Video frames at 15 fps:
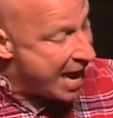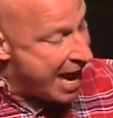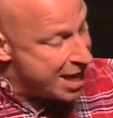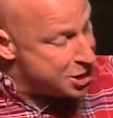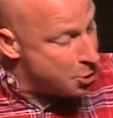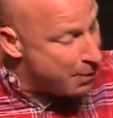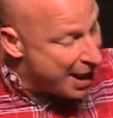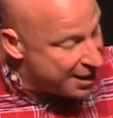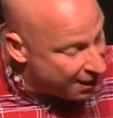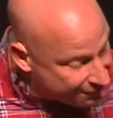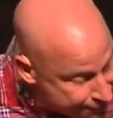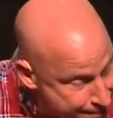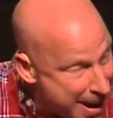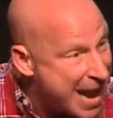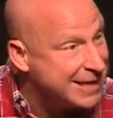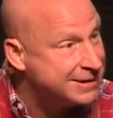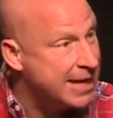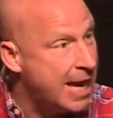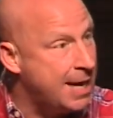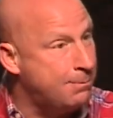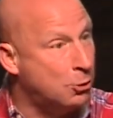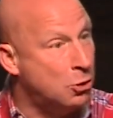and you ate off my
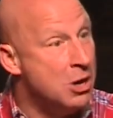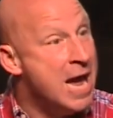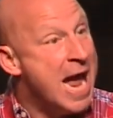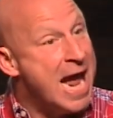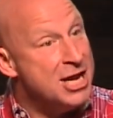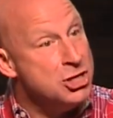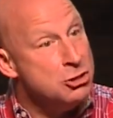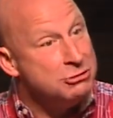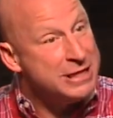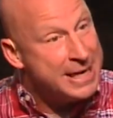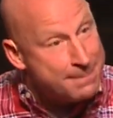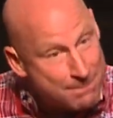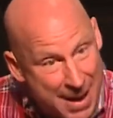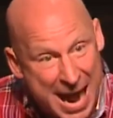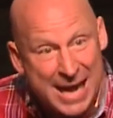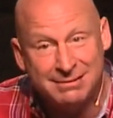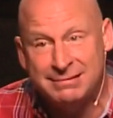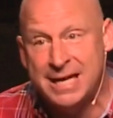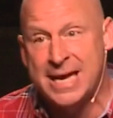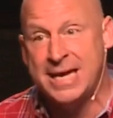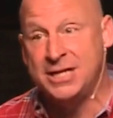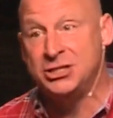table and you did my
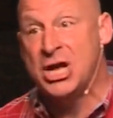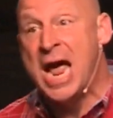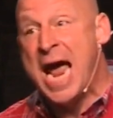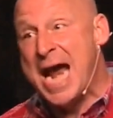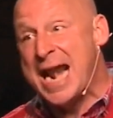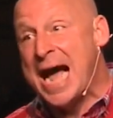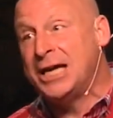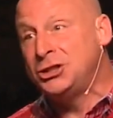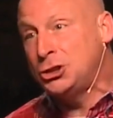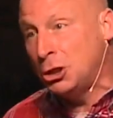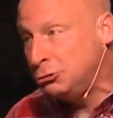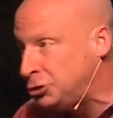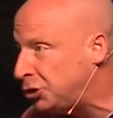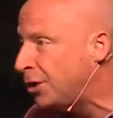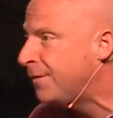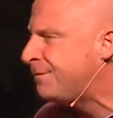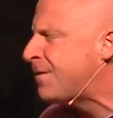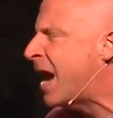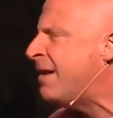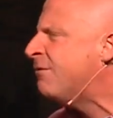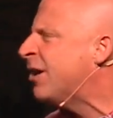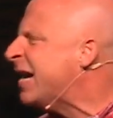things and I showed you favor.